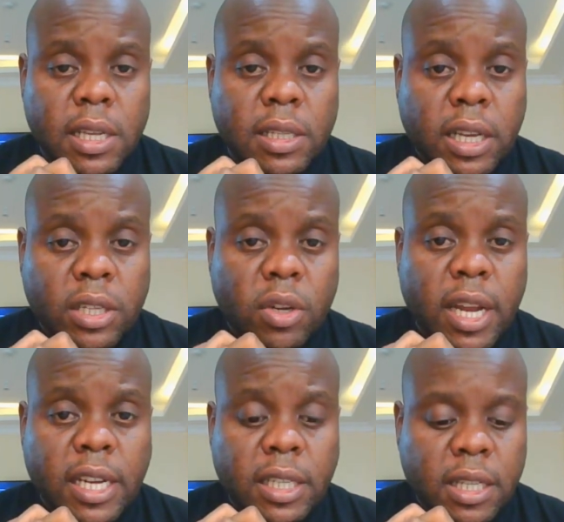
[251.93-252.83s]
Section
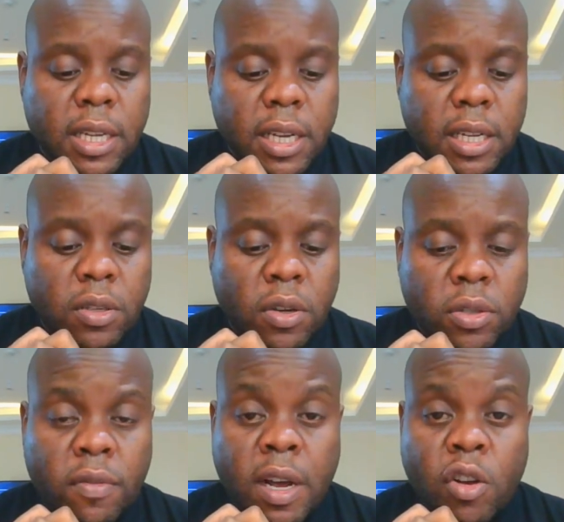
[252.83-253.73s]
93 talks
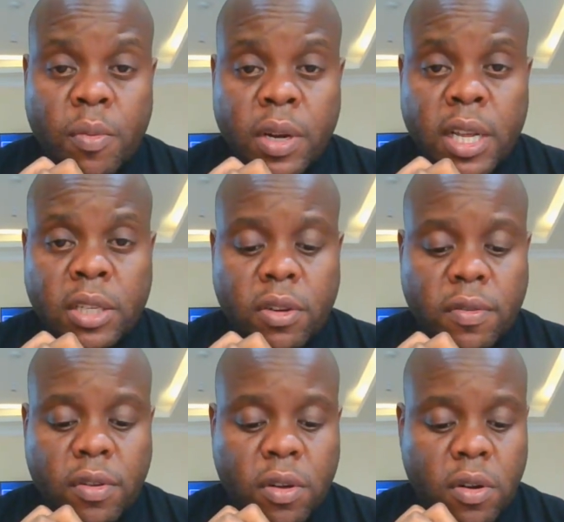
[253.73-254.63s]
of accommodation
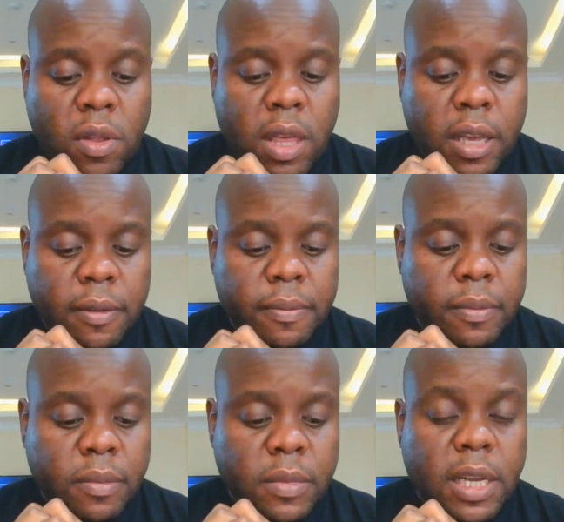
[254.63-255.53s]
for clothing.
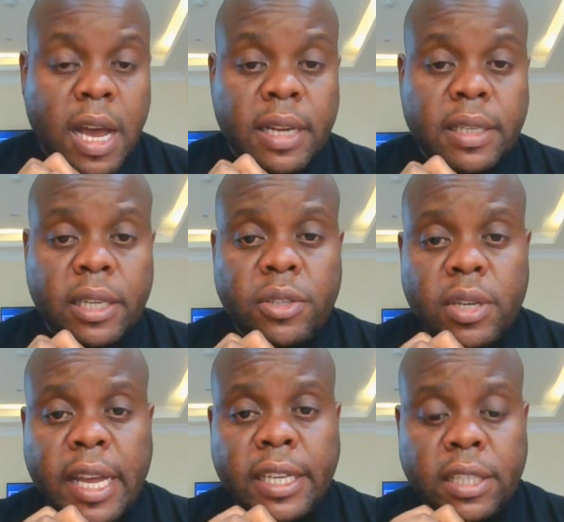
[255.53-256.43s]
And Section
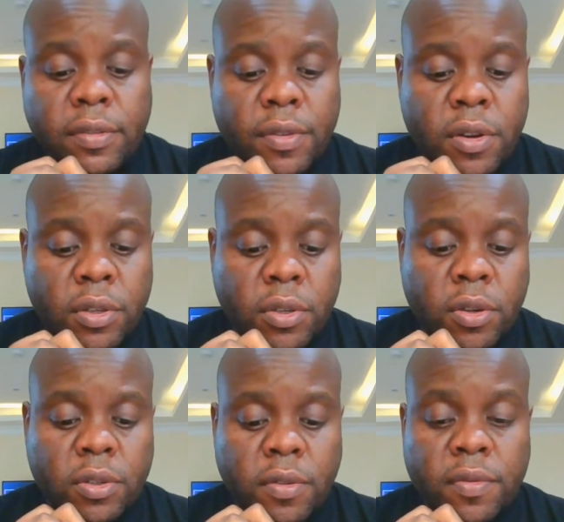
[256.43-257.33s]
94
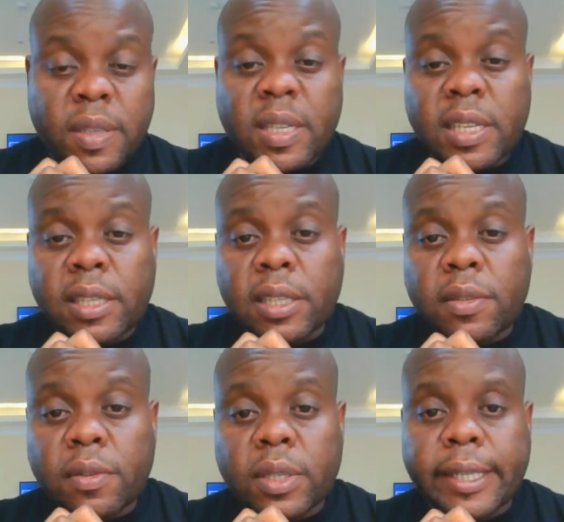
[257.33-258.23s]
talks of facilities
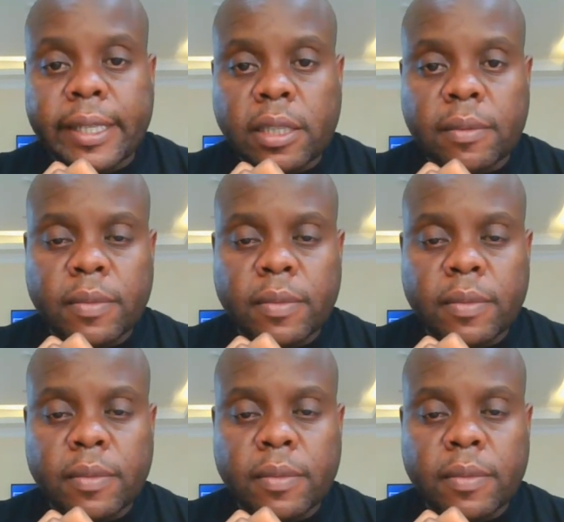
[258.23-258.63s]
for sitting.